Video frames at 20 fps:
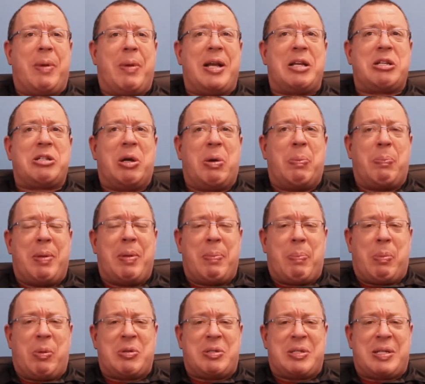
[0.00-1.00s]
to make sure
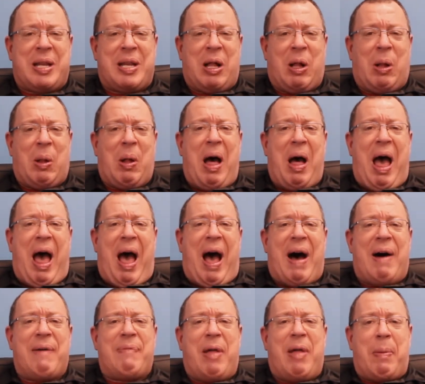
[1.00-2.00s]
people still
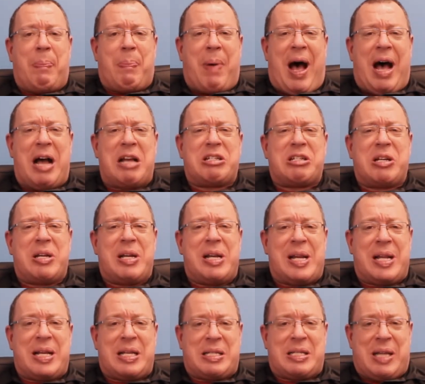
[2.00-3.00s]
have that passion
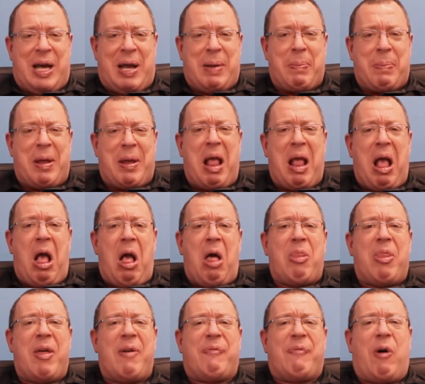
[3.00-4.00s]
and excitement.
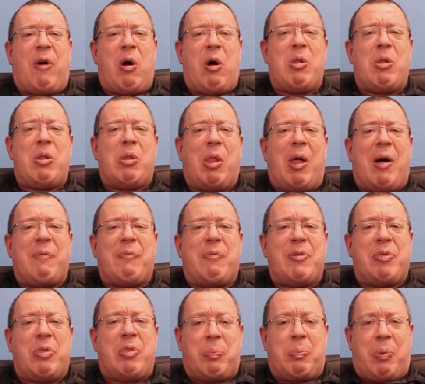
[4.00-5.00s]
They fall in love
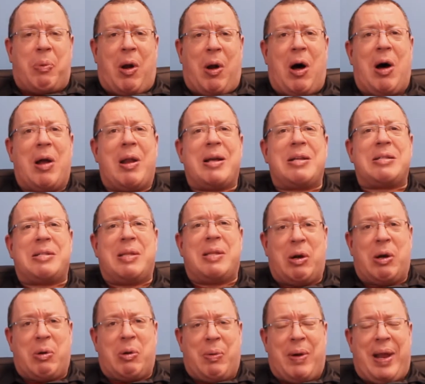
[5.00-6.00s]
with the products
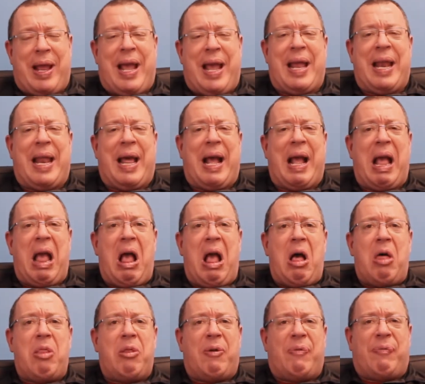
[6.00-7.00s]
they're creating.
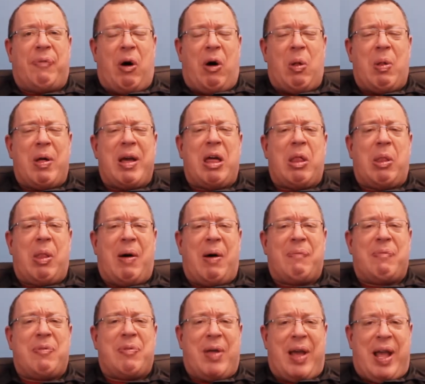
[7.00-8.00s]
They're falling in
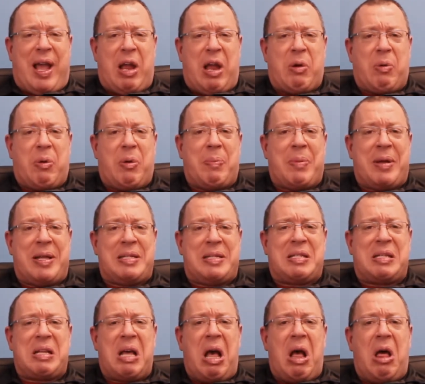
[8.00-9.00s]
love with the
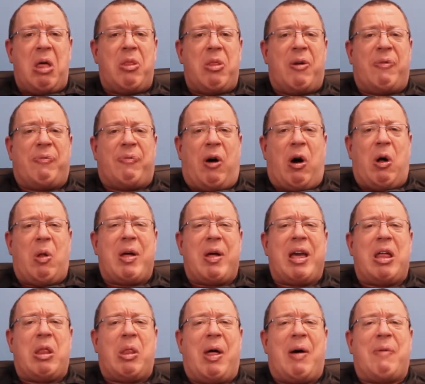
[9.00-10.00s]
increments. They're
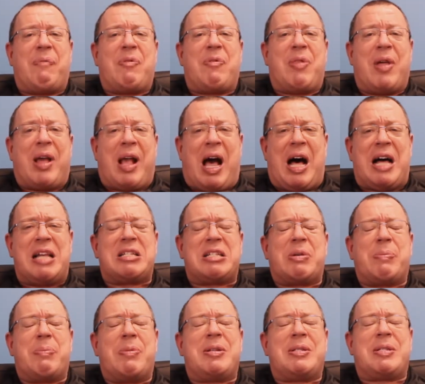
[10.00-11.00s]
falling in love with the
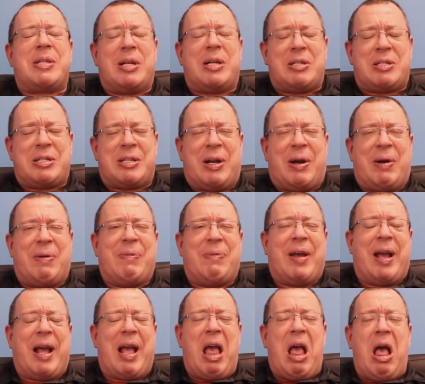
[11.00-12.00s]
customers they're
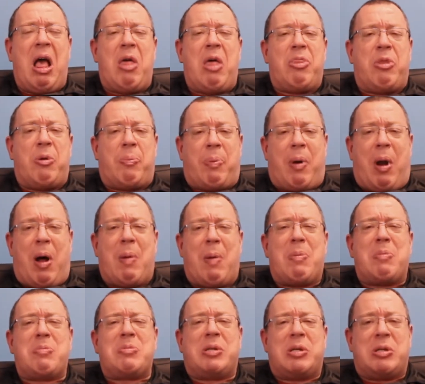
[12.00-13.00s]
serving, the
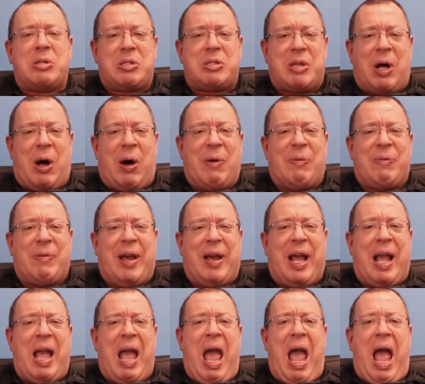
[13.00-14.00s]
problems they're
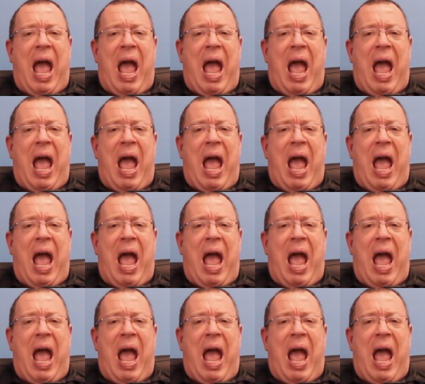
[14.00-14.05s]
solving,